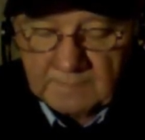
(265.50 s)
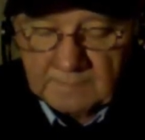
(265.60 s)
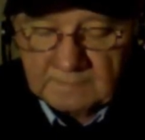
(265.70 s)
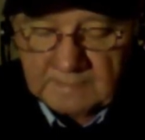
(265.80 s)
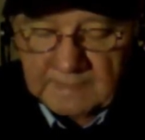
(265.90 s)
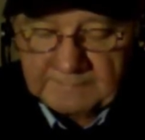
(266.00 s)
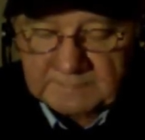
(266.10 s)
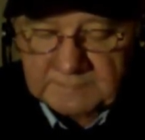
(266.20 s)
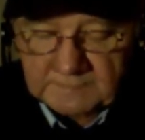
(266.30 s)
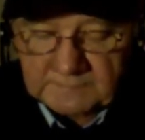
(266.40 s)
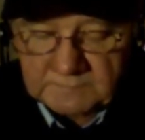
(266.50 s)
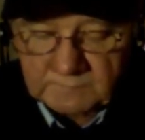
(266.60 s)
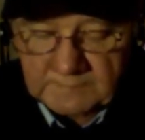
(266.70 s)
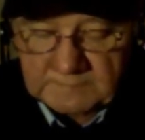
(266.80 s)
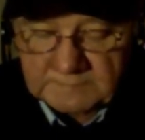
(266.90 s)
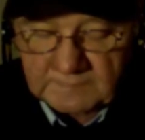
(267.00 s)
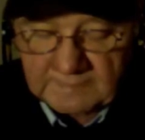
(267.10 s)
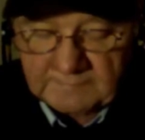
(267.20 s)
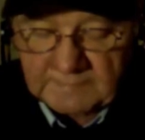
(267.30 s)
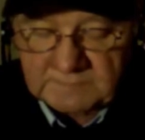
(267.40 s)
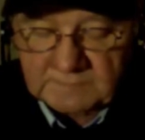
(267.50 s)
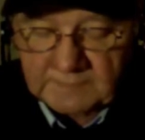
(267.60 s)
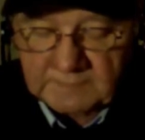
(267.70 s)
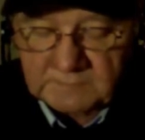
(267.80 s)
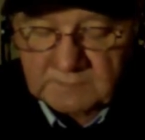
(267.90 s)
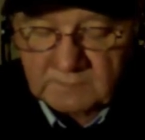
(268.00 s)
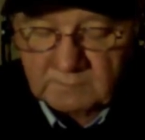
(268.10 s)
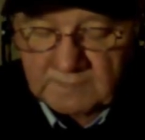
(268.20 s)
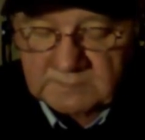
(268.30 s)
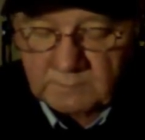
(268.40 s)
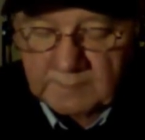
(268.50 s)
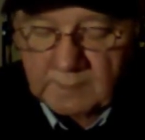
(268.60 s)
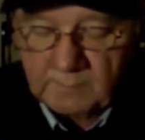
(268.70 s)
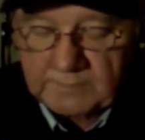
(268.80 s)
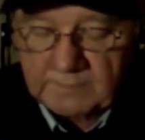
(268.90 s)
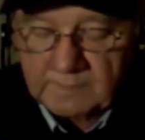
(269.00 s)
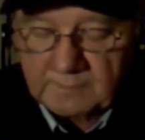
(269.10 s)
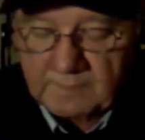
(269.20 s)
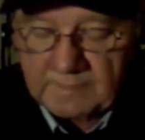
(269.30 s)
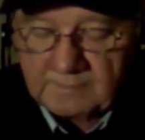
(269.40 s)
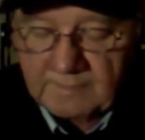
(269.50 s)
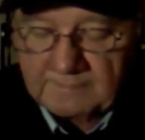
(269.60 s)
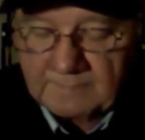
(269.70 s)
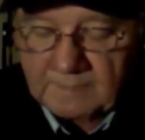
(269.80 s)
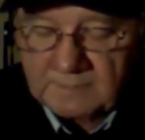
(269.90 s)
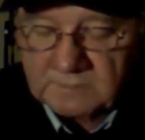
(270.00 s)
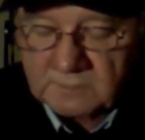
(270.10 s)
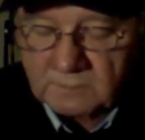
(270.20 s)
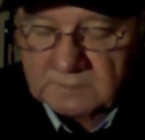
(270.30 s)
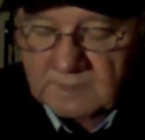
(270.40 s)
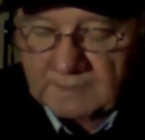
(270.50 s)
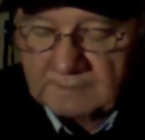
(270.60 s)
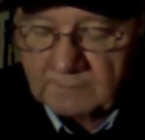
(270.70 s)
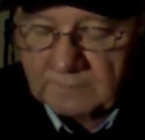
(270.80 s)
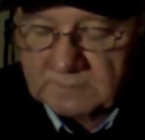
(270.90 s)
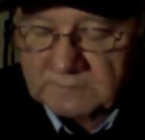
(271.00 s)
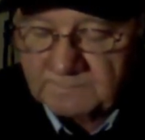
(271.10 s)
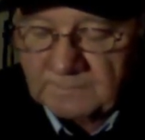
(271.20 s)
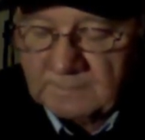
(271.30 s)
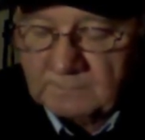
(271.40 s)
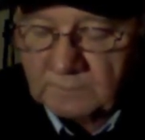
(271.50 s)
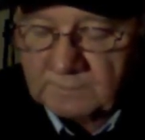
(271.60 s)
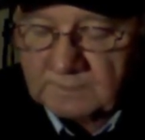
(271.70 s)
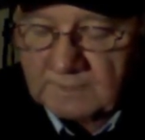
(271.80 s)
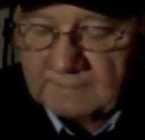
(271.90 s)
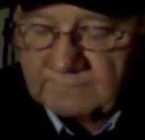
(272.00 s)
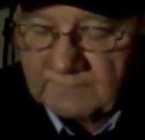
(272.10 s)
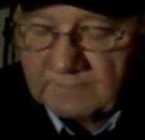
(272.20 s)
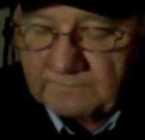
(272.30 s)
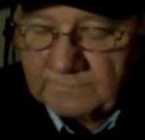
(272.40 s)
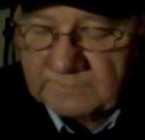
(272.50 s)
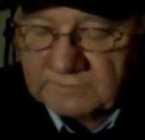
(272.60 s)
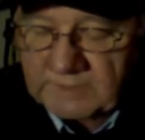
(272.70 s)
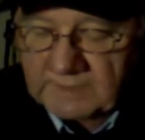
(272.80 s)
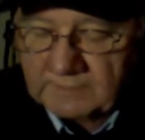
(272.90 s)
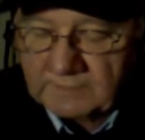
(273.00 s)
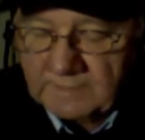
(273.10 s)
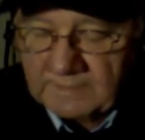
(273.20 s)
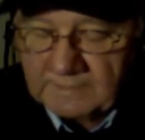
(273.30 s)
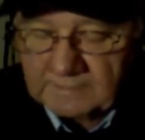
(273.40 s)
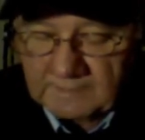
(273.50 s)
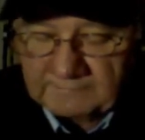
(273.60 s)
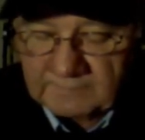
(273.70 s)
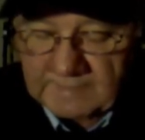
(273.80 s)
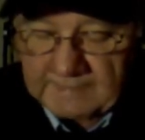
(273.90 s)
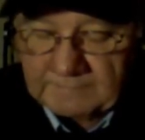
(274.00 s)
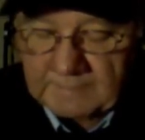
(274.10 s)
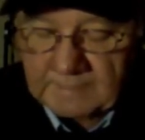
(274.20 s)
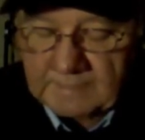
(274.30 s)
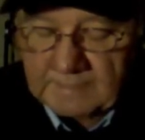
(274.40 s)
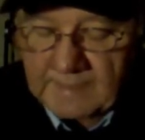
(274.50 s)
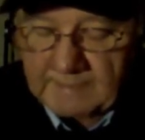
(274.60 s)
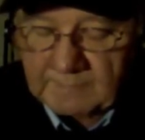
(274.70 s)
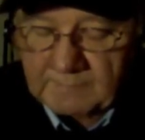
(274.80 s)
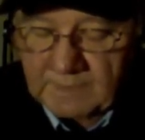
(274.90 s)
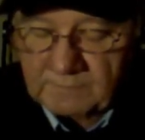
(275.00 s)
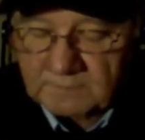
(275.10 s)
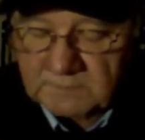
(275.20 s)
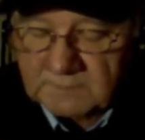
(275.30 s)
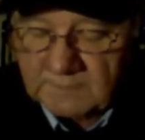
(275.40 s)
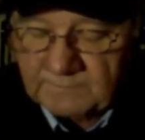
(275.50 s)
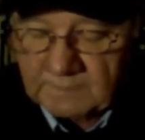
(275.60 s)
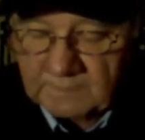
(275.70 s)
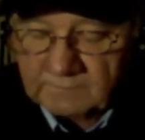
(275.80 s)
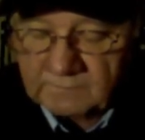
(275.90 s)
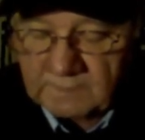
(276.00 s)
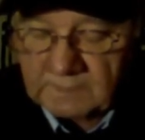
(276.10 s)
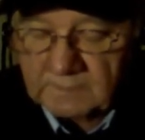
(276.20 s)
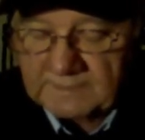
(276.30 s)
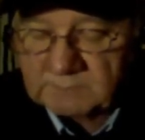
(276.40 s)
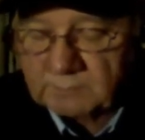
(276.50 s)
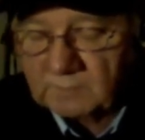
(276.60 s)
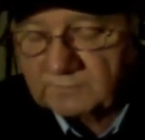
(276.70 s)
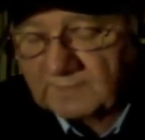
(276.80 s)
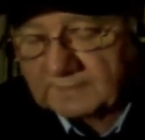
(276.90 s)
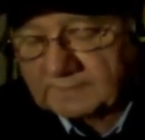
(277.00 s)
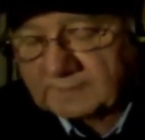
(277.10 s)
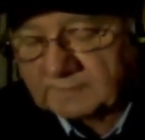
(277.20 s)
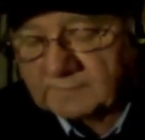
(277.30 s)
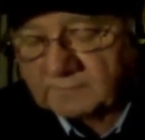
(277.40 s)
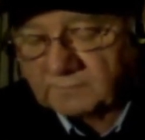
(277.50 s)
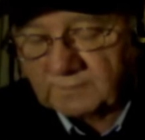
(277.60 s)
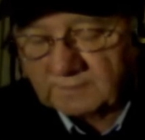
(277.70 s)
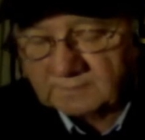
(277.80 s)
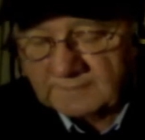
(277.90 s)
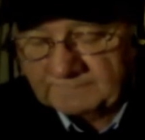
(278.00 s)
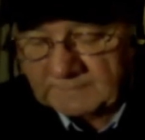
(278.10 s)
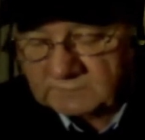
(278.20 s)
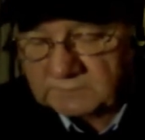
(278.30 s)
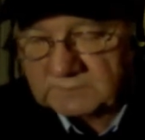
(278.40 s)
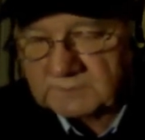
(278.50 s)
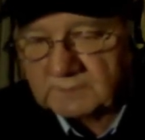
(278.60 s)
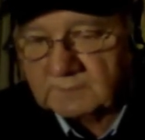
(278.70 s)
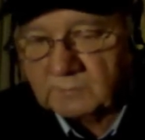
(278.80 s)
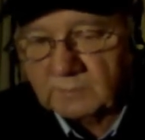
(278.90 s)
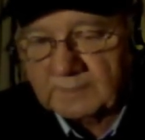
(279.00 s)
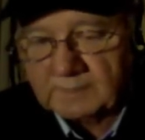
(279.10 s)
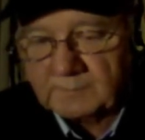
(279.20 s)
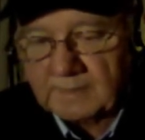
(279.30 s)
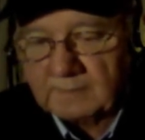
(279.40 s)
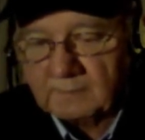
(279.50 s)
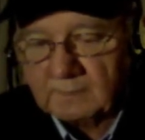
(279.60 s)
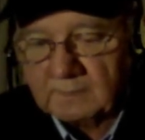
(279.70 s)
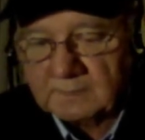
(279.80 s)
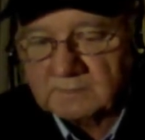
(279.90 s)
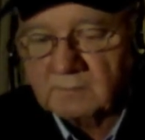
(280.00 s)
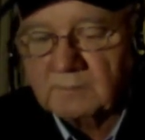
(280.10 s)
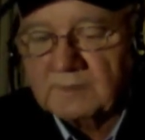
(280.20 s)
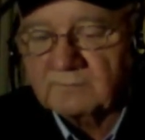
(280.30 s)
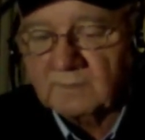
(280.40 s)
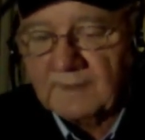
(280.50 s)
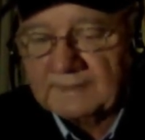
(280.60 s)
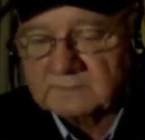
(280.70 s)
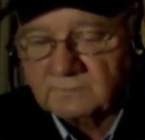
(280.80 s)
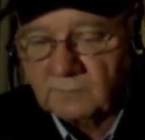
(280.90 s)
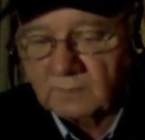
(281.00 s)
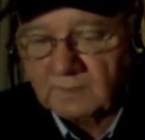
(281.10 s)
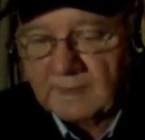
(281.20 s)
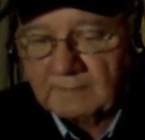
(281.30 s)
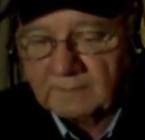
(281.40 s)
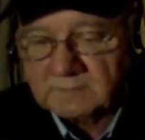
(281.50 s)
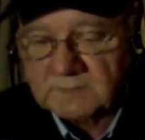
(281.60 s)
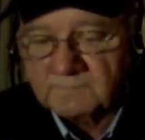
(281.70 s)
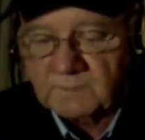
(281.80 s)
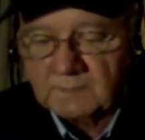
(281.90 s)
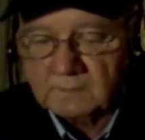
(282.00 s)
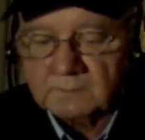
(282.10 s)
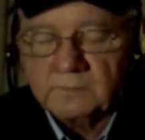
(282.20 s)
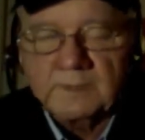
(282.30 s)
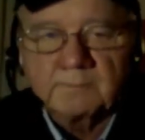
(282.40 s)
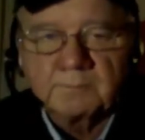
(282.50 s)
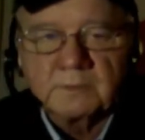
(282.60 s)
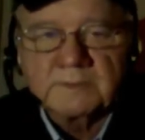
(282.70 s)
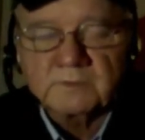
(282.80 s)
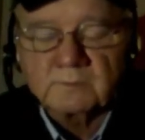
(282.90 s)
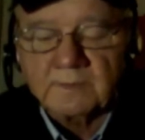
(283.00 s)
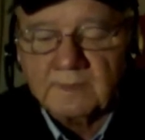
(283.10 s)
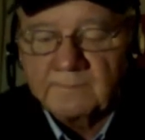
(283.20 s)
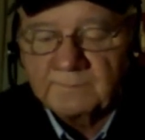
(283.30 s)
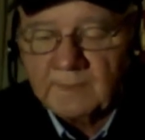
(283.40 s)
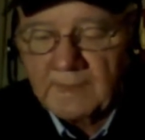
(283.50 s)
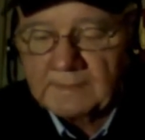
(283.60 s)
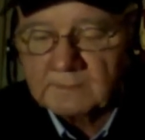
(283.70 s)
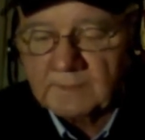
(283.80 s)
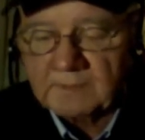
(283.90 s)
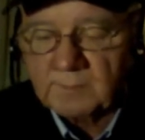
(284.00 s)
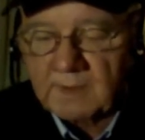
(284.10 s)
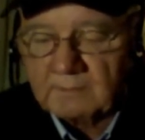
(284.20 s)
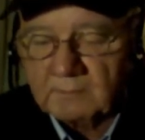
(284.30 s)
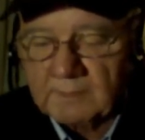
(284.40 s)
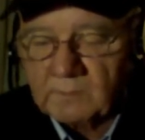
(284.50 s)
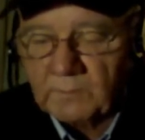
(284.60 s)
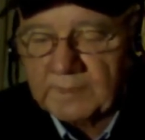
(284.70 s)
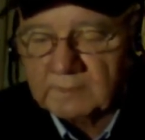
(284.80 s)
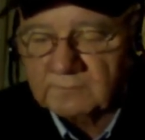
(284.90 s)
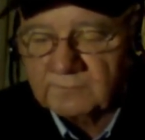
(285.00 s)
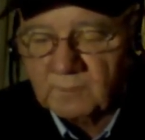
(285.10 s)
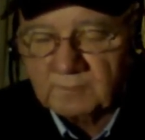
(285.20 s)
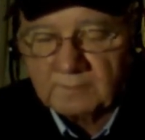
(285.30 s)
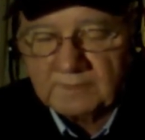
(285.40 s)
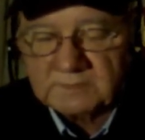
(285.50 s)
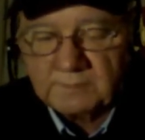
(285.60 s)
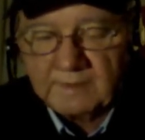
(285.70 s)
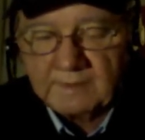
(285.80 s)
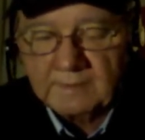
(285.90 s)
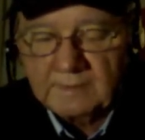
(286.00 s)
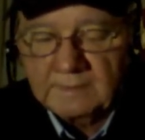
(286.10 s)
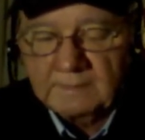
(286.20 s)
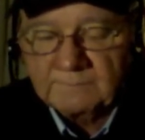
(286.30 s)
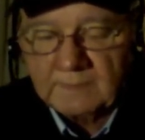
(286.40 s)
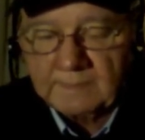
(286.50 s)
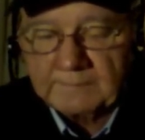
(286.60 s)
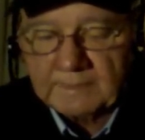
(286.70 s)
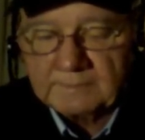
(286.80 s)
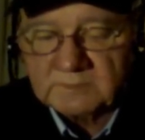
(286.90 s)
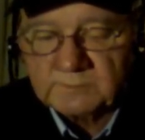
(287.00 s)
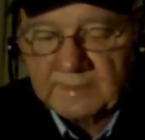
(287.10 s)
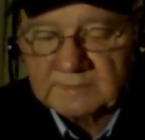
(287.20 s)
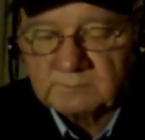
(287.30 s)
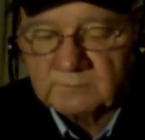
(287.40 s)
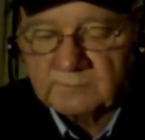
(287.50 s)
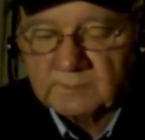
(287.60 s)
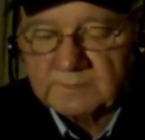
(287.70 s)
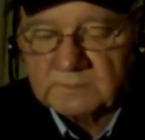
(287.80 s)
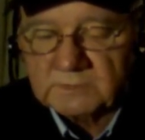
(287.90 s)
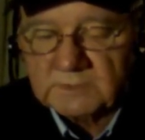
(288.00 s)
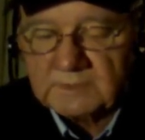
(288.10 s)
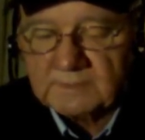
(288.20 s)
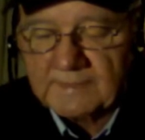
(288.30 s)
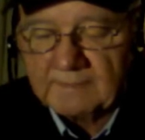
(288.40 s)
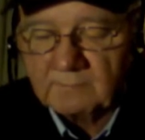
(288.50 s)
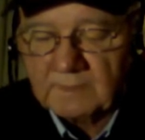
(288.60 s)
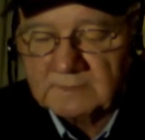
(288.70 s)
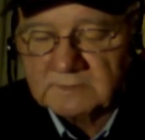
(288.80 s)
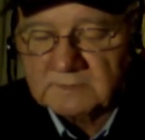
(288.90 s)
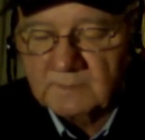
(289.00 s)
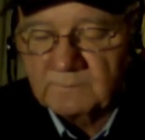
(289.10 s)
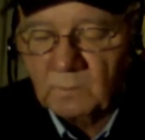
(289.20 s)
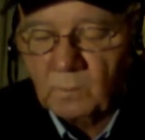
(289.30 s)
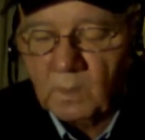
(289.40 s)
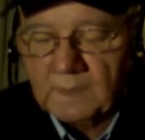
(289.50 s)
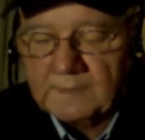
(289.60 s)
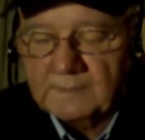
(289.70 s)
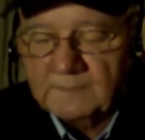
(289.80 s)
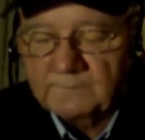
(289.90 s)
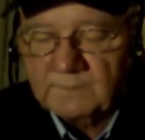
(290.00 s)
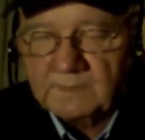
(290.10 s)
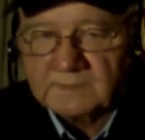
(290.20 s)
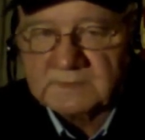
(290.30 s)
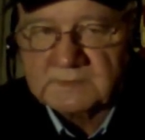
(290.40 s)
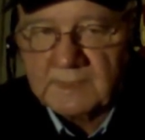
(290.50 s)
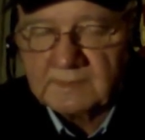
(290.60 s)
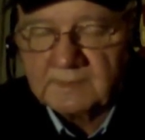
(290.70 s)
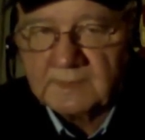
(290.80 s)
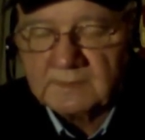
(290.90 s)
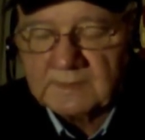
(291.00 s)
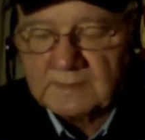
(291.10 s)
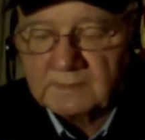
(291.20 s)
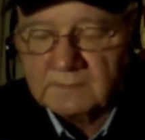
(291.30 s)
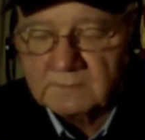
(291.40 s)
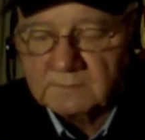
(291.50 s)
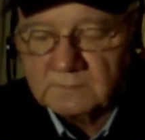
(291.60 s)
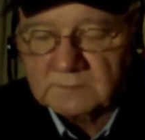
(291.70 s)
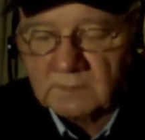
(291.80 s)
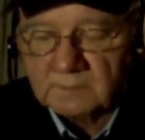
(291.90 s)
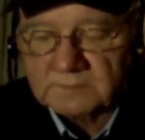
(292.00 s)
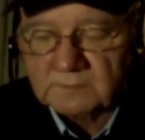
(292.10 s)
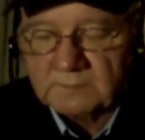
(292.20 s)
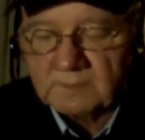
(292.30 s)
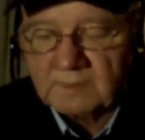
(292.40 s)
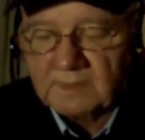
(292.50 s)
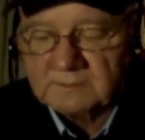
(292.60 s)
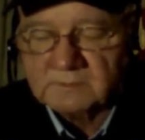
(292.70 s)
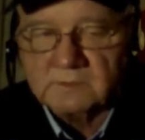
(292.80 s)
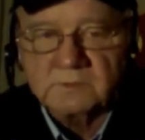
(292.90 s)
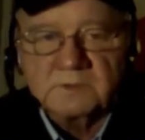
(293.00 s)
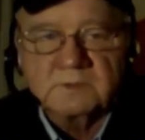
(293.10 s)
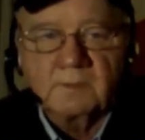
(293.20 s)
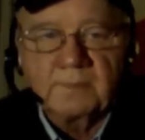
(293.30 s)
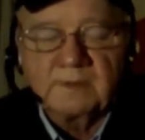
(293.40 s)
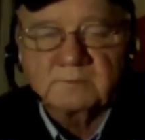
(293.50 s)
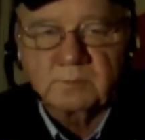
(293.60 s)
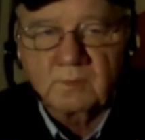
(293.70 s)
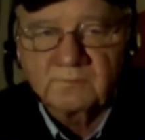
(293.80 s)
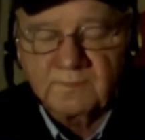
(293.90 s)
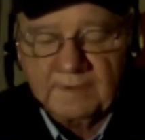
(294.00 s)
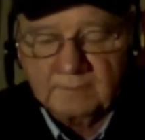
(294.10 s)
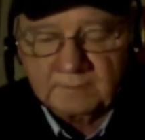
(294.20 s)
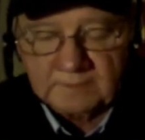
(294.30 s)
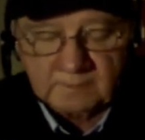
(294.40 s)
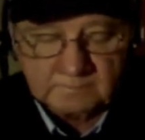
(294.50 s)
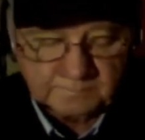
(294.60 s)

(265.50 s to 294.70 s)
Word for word: Comments on this race, like my selection in the Race 1 opener, number 8 Tam Key scores high numbers with the knife standard and knife adapted handicapping methods is the class profile leader in this field. She's hit the board in power in three of her last four outings, including a blistering eight length power run win in her fourth race back. Comment on this past performance sheet in that race one extending lead which also indicates that she's the pace profile leader.